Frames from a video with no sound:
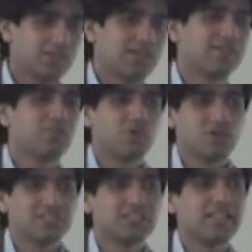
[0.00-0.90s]
we didn't,
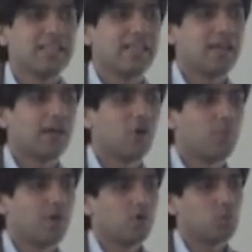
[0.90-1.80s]
was
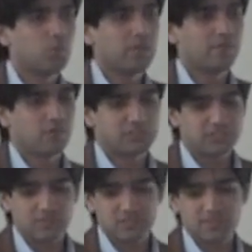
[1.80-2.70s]
how about we, for
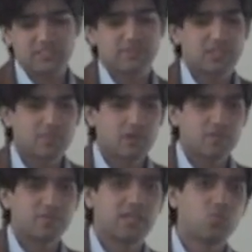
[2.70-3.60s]
some specific
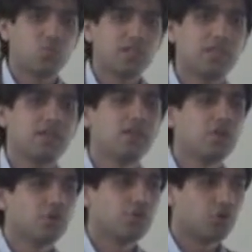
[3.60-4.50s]
amount of time, we
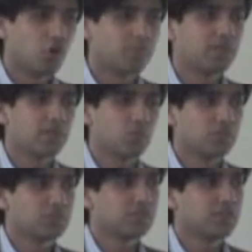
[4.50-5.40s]
drop the
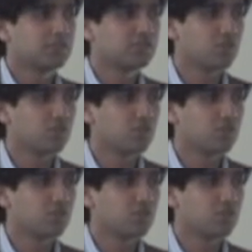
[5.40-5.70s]
conversion rate.